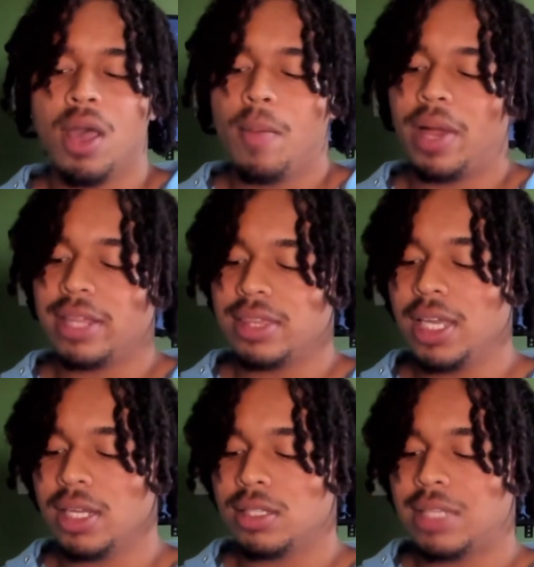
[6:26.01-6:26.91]
But I
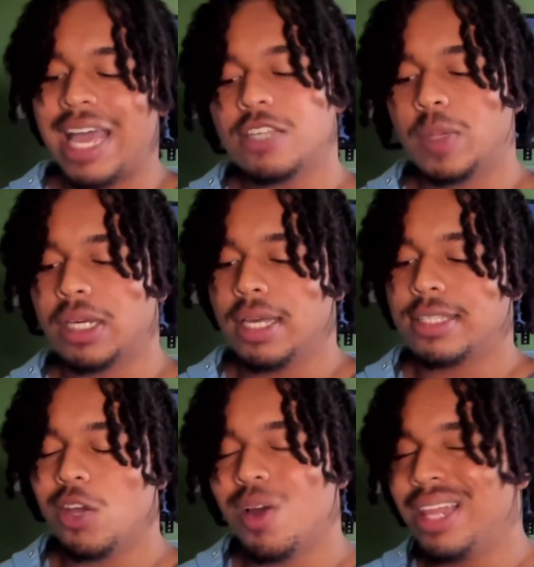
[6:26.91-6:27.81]
think that's because
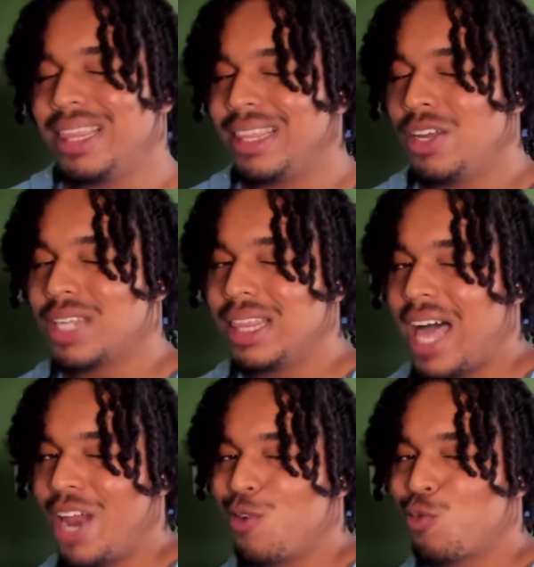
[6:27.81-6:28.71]
there's a
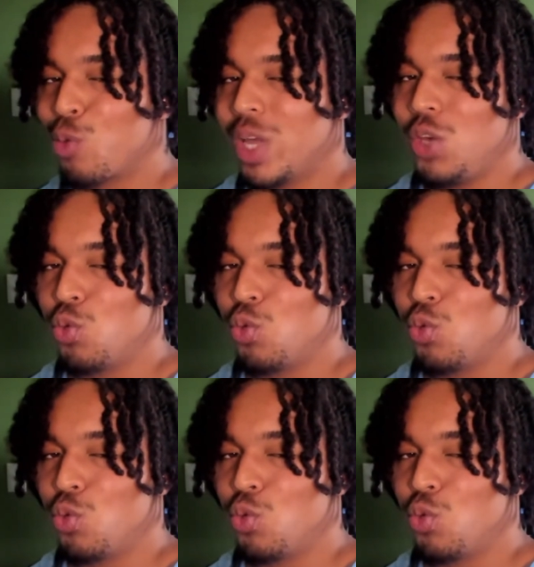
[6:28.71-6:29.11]
lot of really,